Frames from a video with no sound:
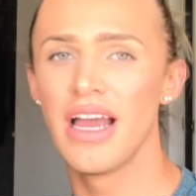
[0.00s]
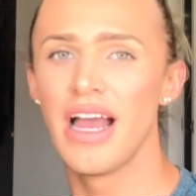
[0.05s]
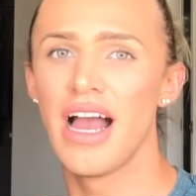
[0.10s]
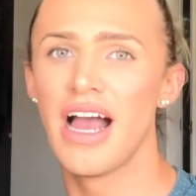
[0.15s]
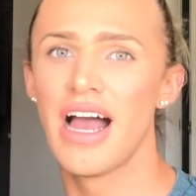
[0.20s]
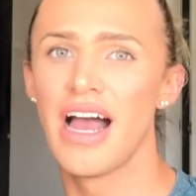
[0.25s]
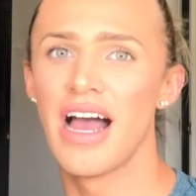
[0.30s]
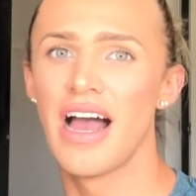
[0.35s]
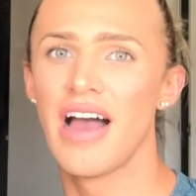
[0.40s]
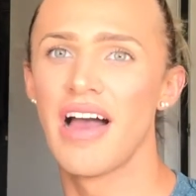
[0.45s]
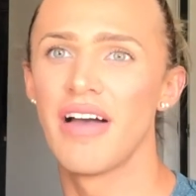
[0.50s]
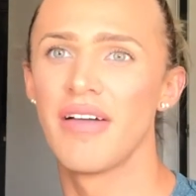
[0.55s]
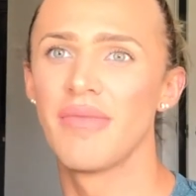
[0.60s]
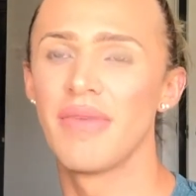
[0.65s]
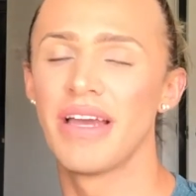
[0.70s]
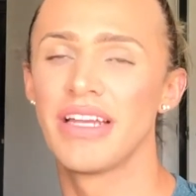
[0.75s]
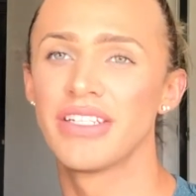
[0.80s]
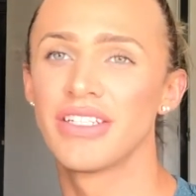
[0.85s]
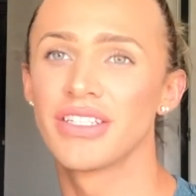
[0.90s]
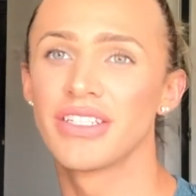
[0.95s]

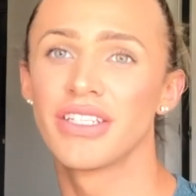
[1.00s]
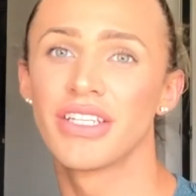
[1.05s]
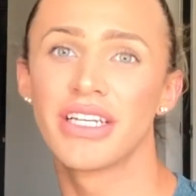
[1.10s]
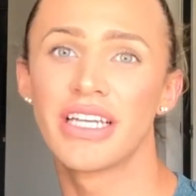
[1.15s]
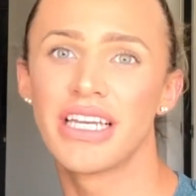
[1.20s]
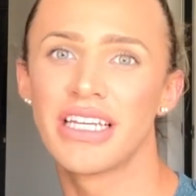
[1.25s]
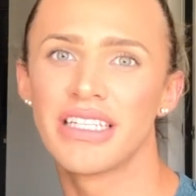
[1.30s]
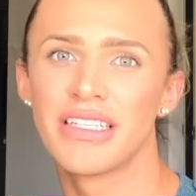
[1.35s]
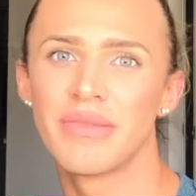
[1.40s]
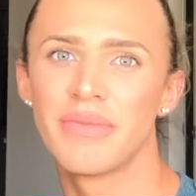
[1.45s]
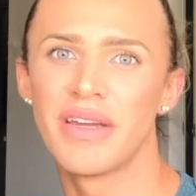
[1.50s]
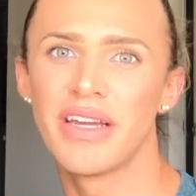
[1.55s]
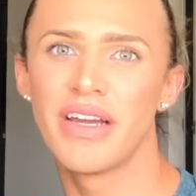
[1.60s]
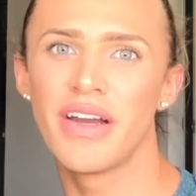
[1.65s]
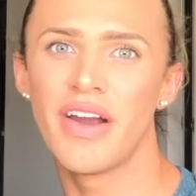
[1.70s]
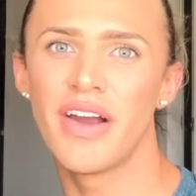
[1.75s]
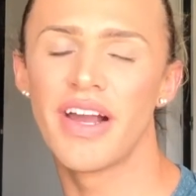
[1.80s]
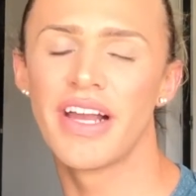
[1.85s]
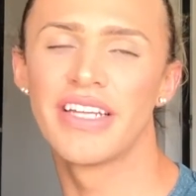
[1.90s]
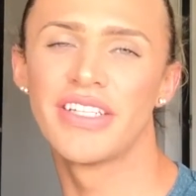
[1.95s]
And just looking in the
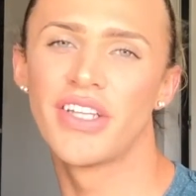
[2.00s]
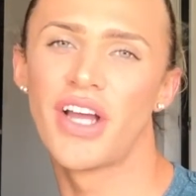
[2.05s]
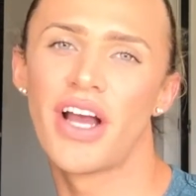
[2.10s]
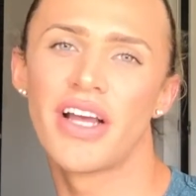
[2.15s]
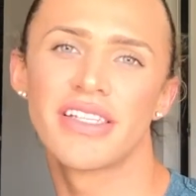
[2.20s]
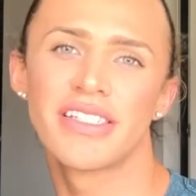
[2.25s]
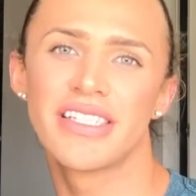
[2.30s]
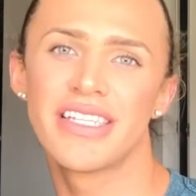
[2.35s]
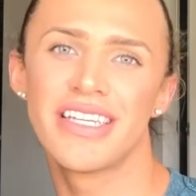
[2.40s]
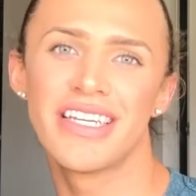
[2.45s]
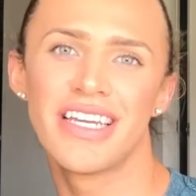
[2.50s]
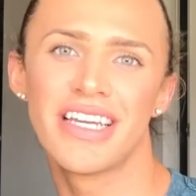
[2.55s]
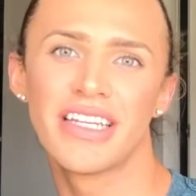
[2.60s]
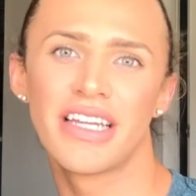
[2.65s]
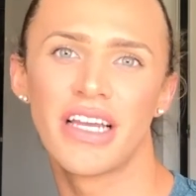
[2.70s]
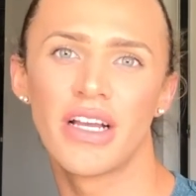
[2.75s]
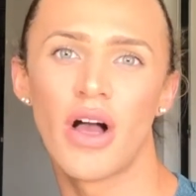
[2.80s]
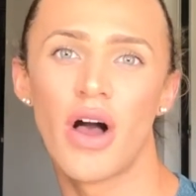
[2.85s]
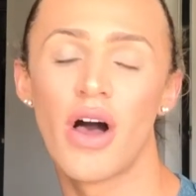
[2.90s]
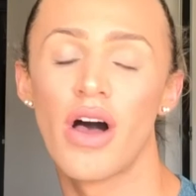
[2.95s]
mirror and not seeing,
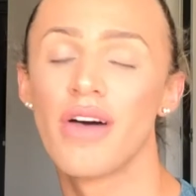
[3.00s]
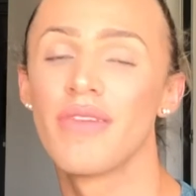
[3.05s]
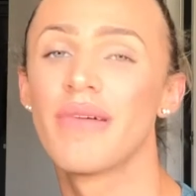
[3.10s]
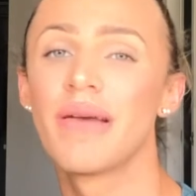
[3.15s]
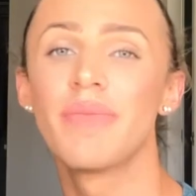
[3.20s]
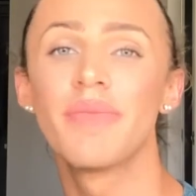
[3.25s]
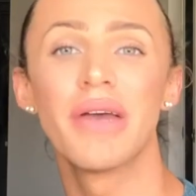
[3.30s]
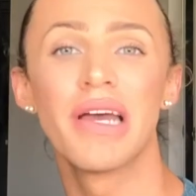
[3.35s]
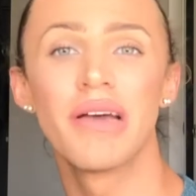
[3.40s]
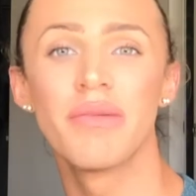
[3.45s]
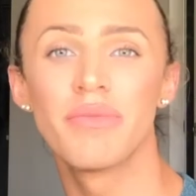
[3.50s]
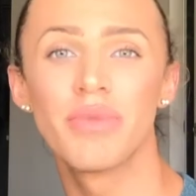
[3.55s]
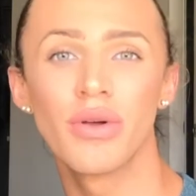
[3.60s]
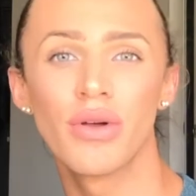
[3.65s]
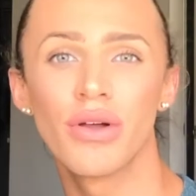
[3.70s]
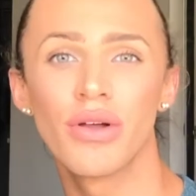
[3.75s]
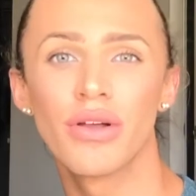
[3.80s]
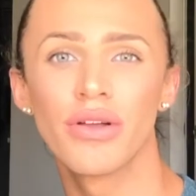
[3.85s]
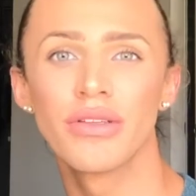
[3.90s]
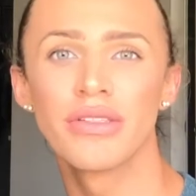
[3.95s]
like, all my
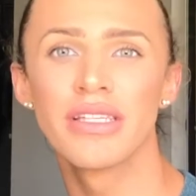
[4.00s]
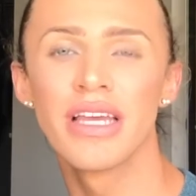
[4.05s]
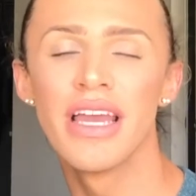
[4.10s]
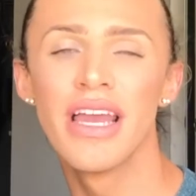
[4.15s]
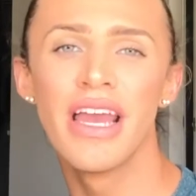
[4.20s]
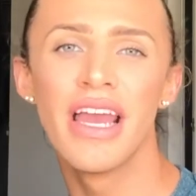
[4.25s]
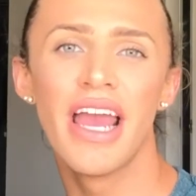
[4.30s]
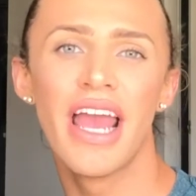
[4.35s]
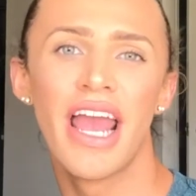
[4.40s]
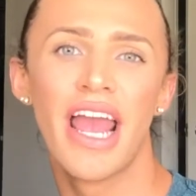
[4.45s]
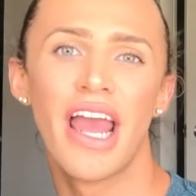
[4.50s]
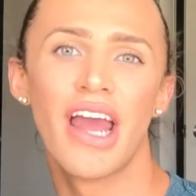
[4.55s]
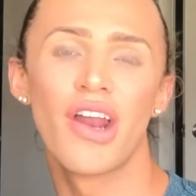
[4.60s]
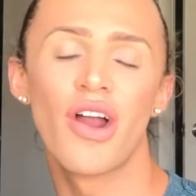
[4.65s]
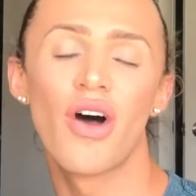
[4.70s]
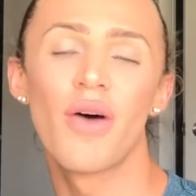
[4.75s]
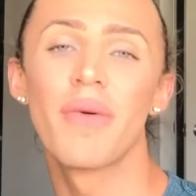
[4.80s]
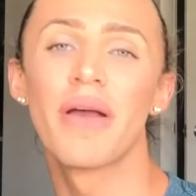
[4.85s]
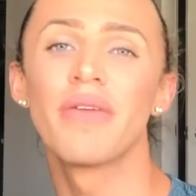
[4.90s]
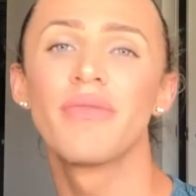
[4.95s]
pimples and
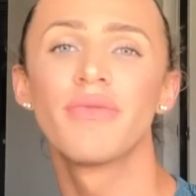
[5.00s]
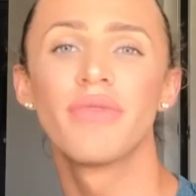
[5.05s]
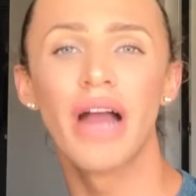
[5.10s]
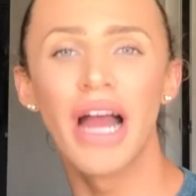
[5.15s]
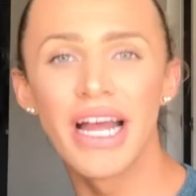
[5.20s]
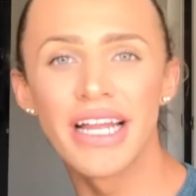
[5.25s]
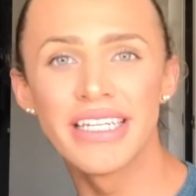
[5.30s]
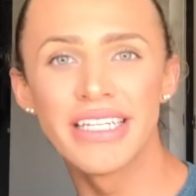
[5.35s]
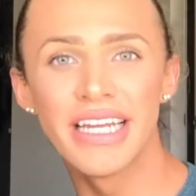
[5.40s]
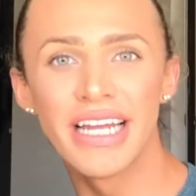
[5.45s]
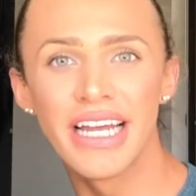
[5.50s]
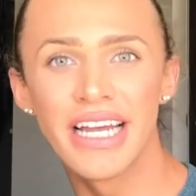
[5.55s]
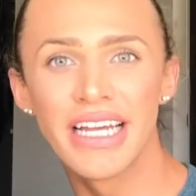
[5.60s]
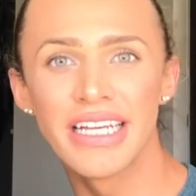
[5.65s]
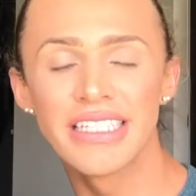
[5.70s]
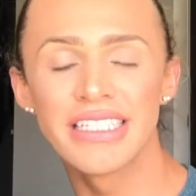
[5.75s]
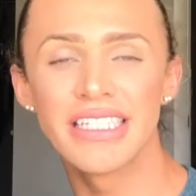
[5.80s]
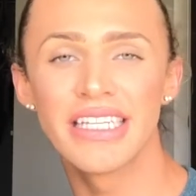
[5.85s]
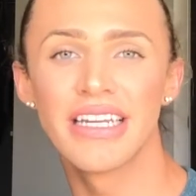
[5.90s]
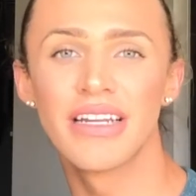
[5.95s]
all my
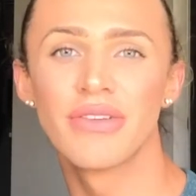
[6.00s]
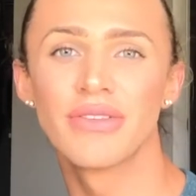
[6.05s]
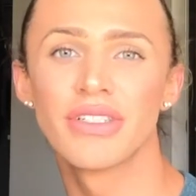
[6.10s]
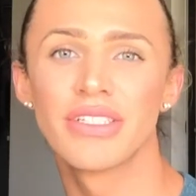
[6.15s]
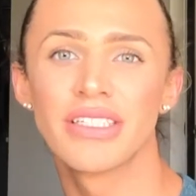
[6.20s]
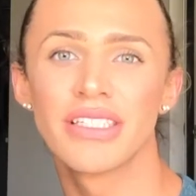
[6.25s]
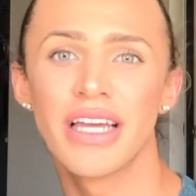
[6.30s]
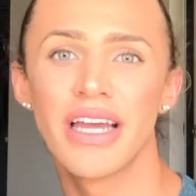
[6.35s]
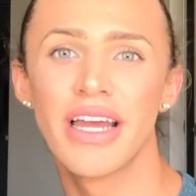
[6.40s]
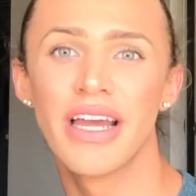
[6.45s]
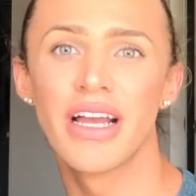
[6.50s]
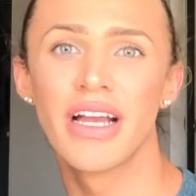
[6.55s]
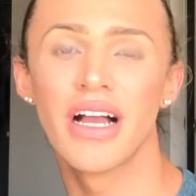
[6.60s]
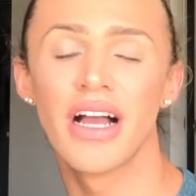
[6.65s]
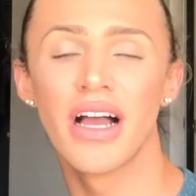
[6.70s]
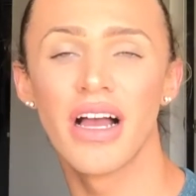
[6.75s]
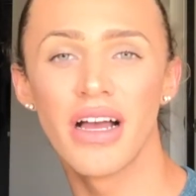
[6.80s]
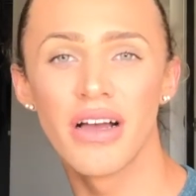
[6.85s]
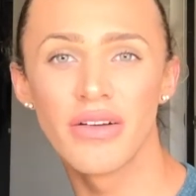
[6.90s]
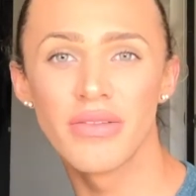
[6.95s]
redness. And I was just like,
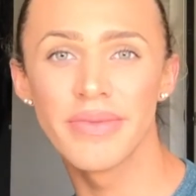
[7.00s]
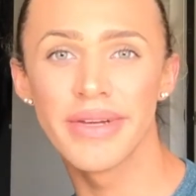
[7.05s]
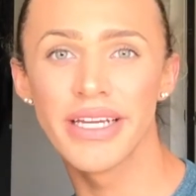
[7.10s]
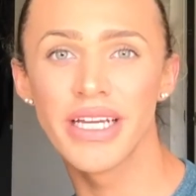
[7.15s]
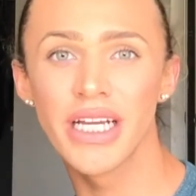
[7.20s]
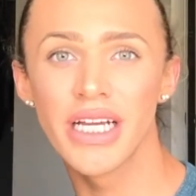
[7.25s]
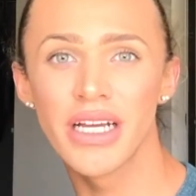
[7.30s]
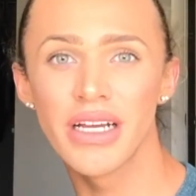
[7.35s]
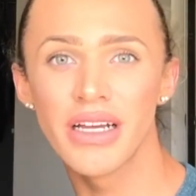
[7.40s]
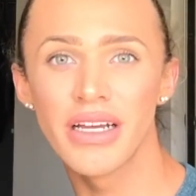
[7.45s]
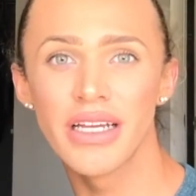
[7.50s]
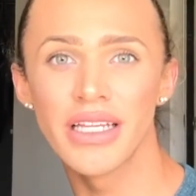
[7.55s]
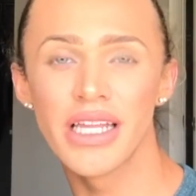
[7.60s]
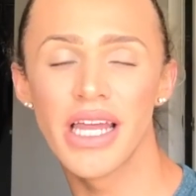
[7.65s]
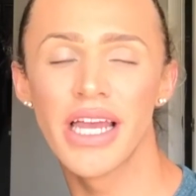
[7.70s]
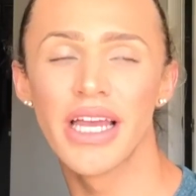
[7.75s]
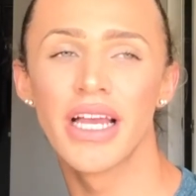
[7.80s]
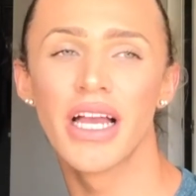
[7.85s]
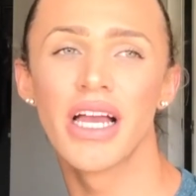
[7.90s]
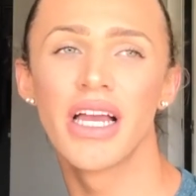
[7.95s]
oh my god,
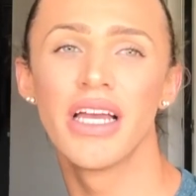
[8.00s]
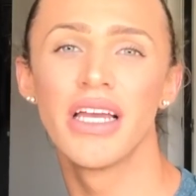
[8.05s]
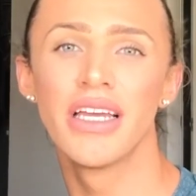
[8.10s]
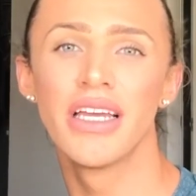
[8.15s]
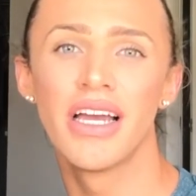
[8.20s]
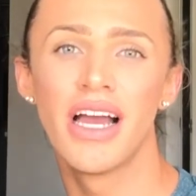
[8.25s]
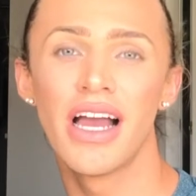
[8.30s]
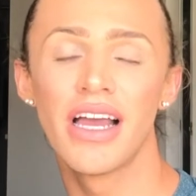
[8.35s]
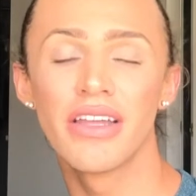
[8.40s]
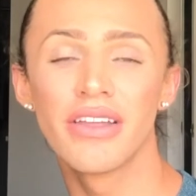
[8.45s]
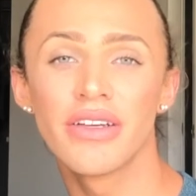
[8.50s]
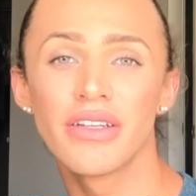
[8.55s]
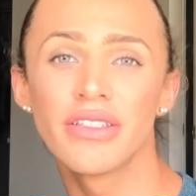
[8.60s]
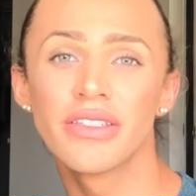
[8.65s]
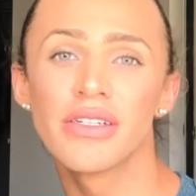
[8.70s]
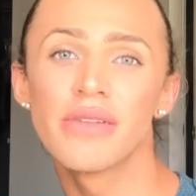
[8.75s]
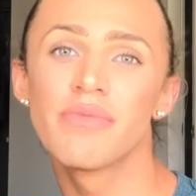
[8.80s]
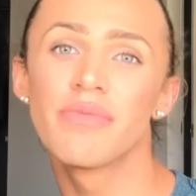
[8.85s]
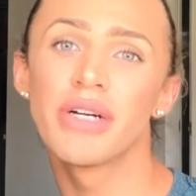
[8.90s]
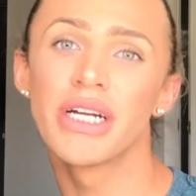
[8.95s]
like, I look
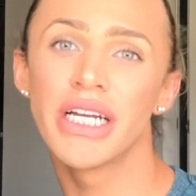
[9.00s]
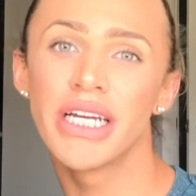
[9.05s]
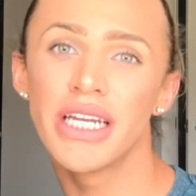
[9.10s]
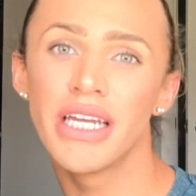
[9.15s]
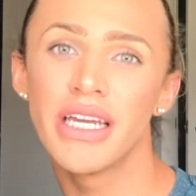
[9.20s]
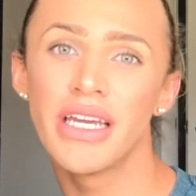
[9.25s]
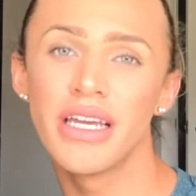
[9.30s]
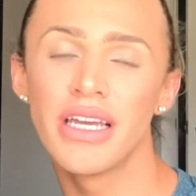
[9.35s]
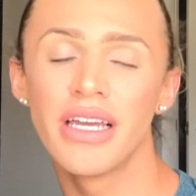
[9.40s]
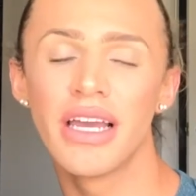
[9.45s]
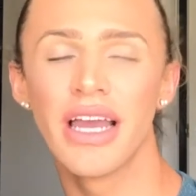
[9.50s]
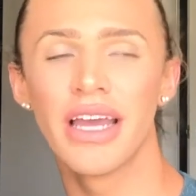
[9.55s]
so pretty.